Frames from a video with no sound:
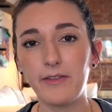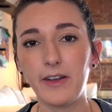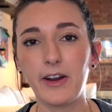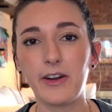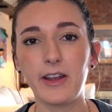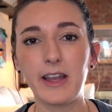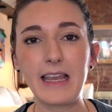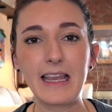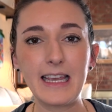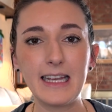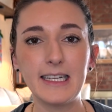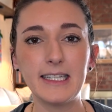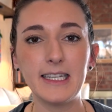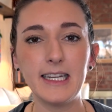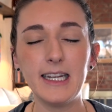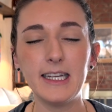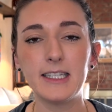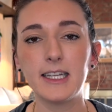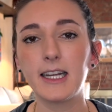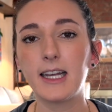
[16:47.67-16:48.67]
very
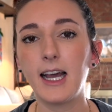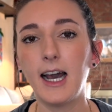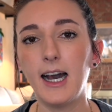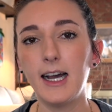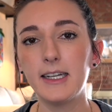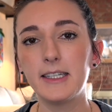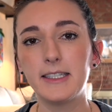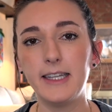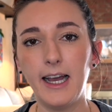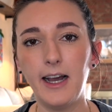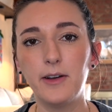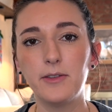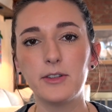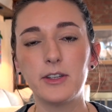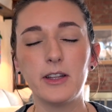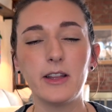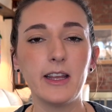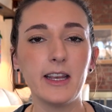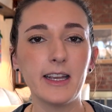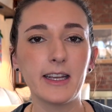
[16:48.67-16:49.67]
easy to cut down
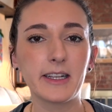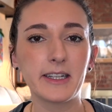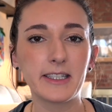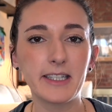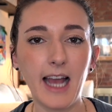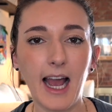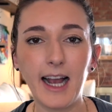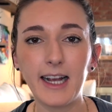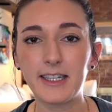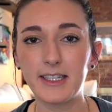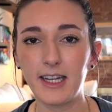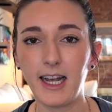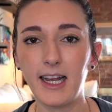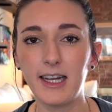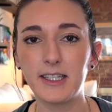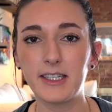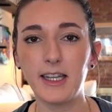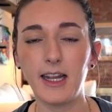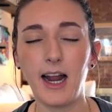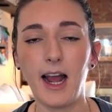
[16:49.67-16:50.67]
to the exact
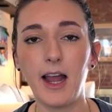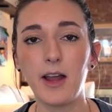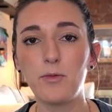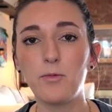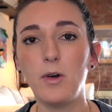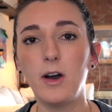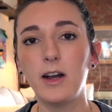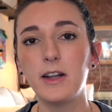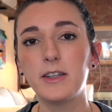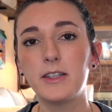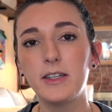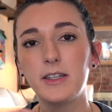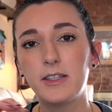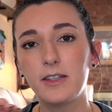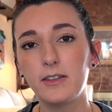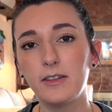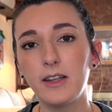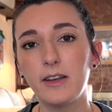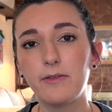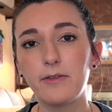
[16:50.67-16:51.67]
size that I want to
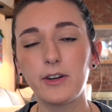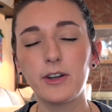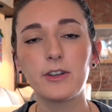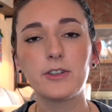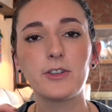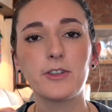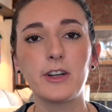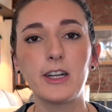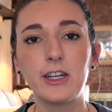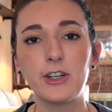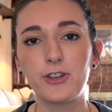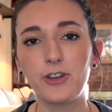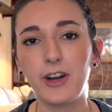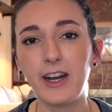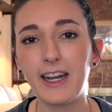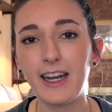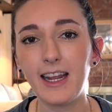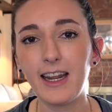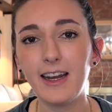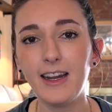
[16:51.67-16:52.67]
deliver during
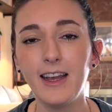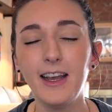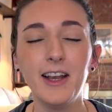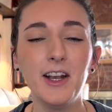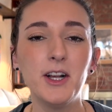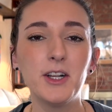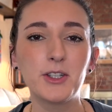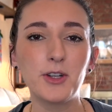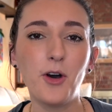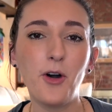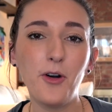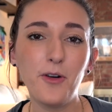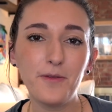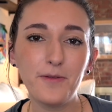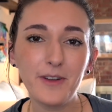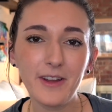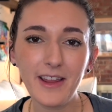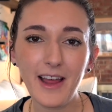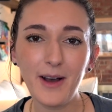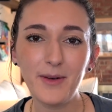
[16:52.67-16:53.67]
training. So
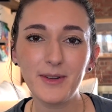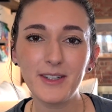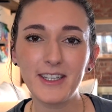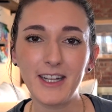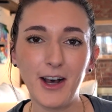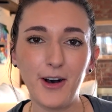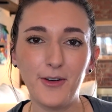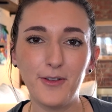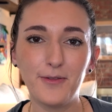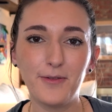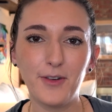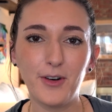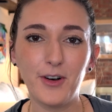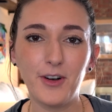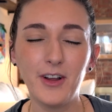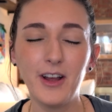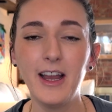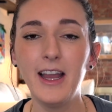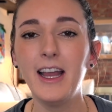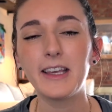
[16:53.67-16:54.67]
hopefully that was
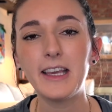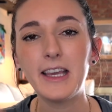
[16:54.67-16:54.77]
helpful.